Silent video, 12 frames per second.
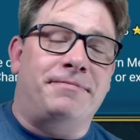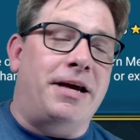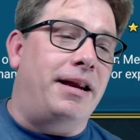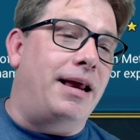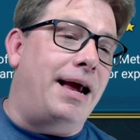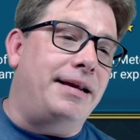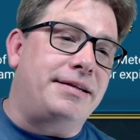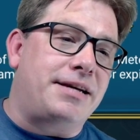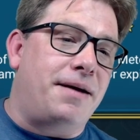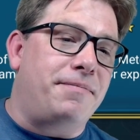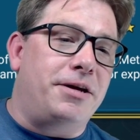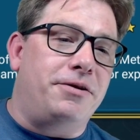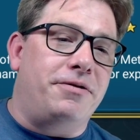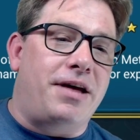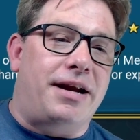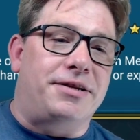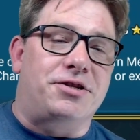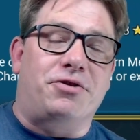and anytime they do
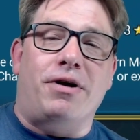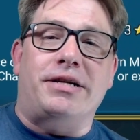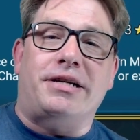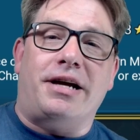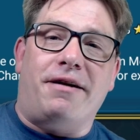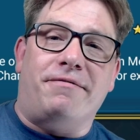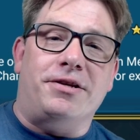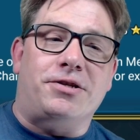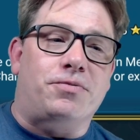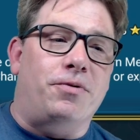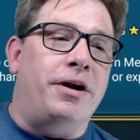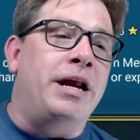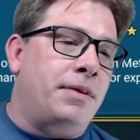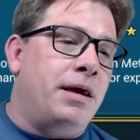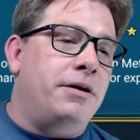that, it's great to have this one.